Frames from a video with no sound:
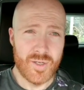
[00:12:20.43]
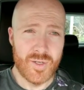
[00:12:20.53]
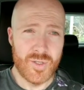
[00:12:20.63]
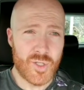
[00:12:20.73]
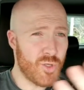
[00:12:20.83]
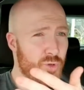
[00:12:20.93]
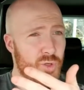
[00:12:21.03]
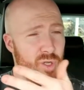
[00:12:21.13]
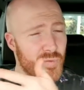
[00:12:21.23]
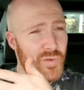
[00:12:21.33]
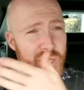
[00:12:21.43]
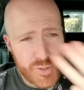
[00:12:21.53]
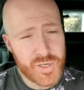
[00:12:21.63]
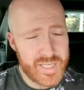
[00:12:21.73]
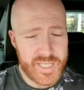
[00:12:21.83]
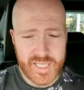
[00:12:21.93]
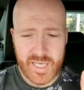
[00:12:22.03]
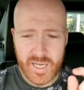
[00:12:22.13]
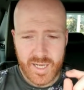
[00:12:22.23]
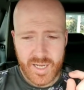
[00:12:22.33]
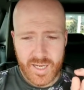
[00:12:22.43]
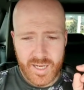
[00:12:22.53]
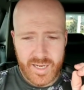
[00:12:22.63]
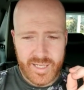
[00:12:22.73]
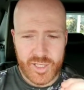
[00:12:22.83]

So you've literally just, in